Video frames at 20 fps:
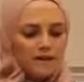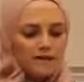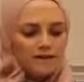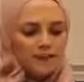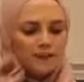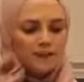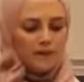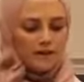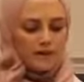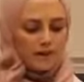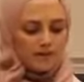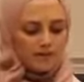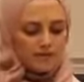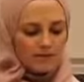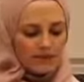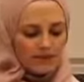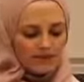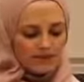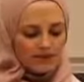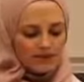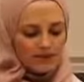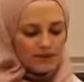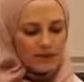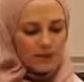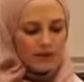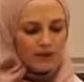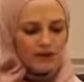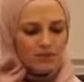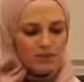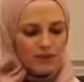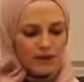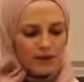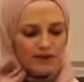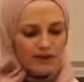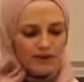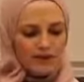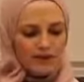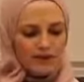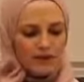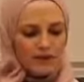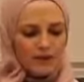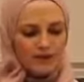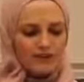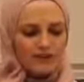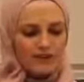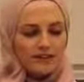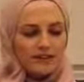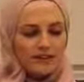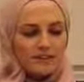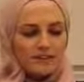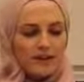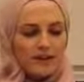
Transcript: So I'll start off by summarizing